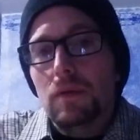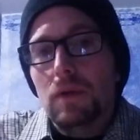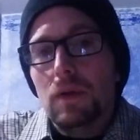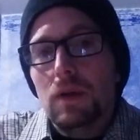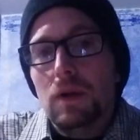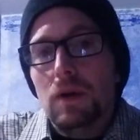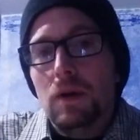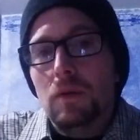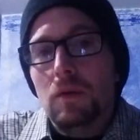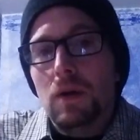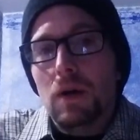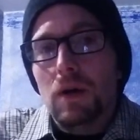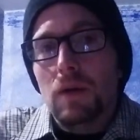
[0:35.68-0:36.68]

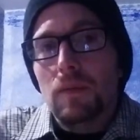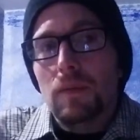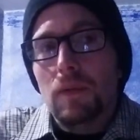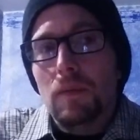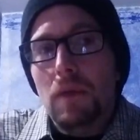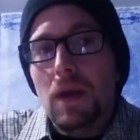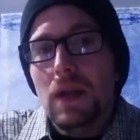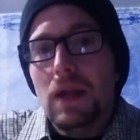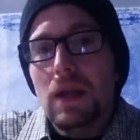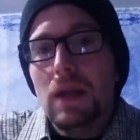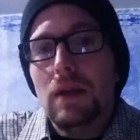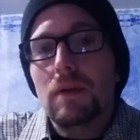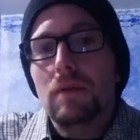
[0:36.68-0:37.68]
the
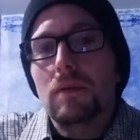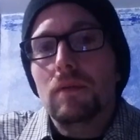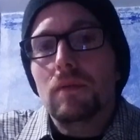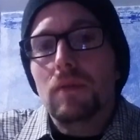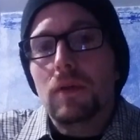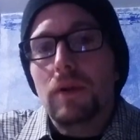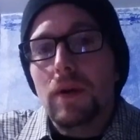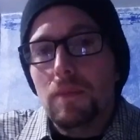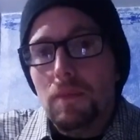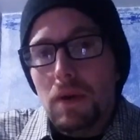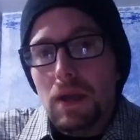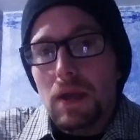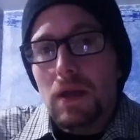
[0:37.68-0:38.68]
many
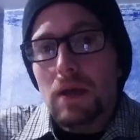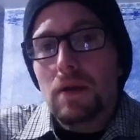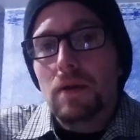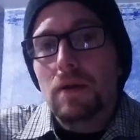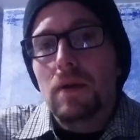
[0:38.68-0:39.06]
creepy